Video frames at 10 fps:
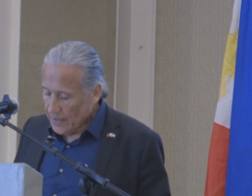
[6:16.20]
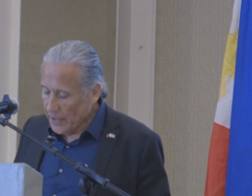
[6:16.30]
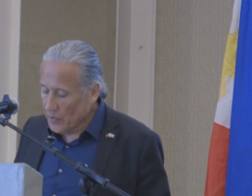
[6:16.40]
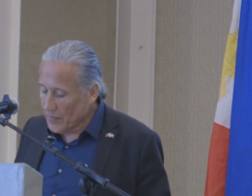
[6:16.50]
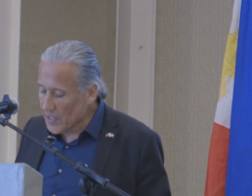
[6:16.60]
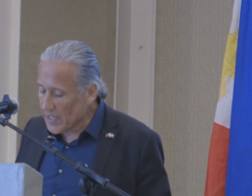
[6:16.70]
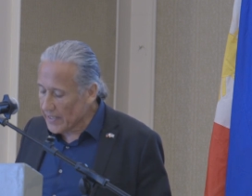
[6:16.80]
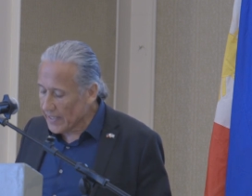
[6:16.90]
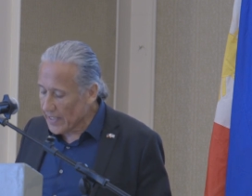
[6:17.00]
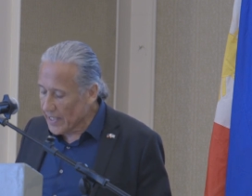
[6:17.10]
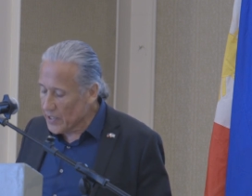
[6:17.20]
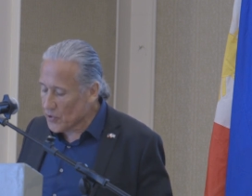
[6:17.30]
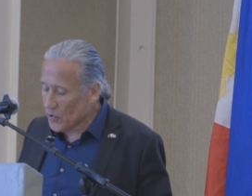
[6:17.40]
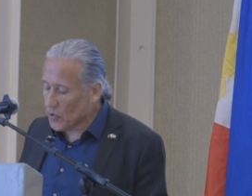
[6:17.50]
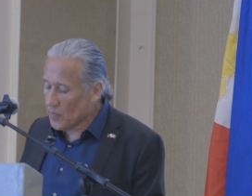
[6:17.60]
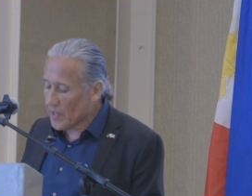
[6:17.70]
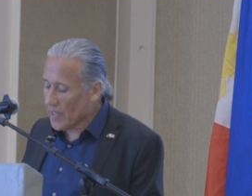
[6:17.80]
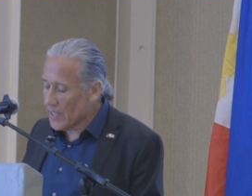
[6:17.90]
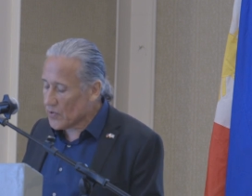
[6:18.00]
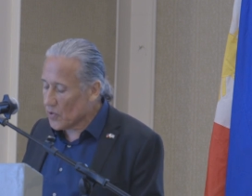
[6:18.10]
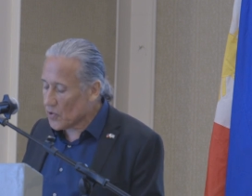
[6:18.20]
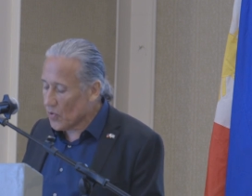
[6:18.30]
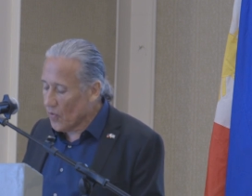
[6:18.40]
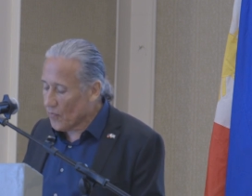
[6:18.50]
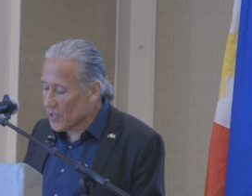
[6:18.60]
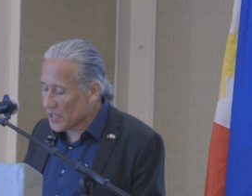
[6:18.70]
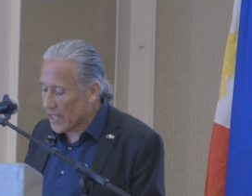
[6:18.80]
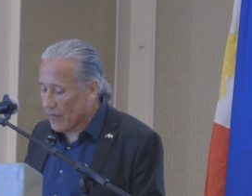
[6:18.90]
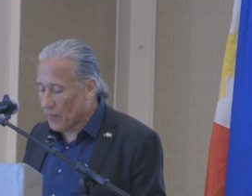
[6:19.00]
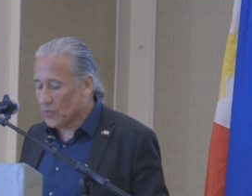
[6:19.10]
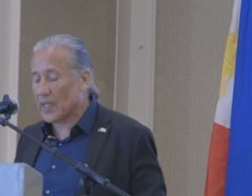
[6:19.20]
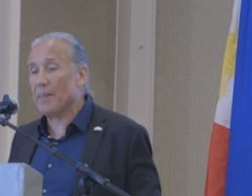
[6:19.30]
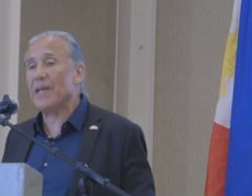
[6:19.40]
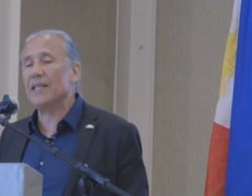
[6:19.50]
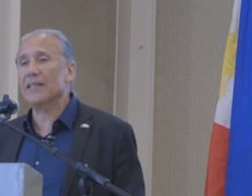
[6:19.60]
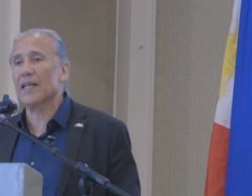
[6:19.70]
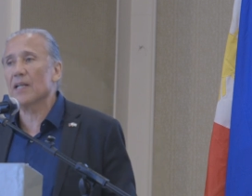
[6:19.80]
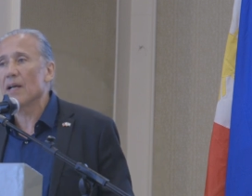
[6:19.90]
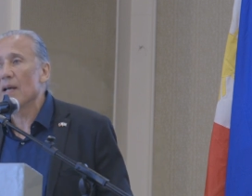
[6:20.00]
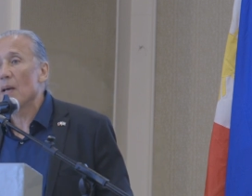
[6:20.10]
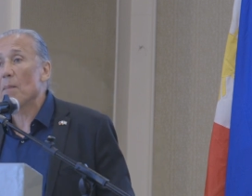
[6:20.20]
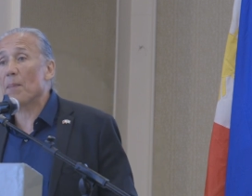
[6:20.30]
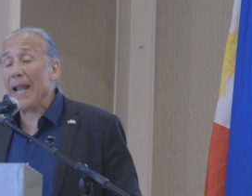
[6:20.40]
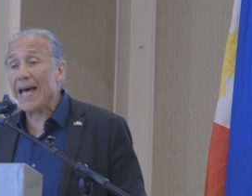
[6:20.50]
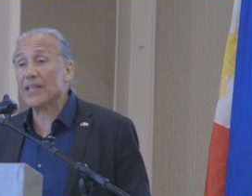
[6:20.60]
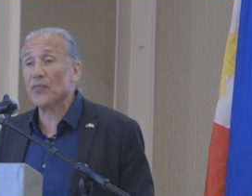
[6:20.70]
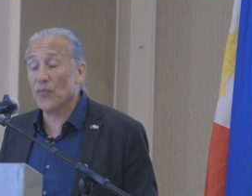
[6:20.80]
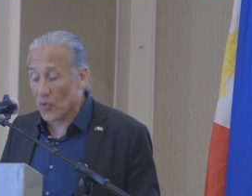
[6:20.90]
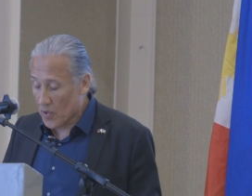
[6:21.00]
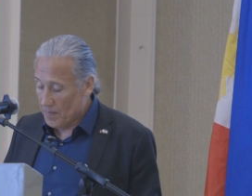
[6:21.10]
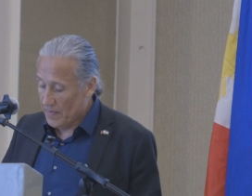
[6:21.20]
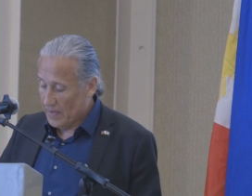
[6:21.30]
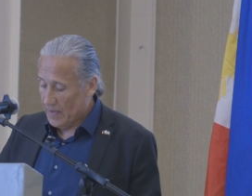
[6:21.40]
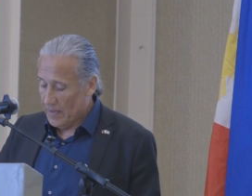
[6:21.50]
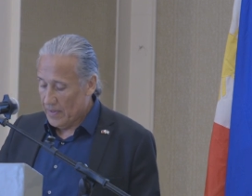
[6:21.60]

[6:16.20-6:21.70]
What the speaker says: The Universal Declaration of Human Rights also offers a fundamental platform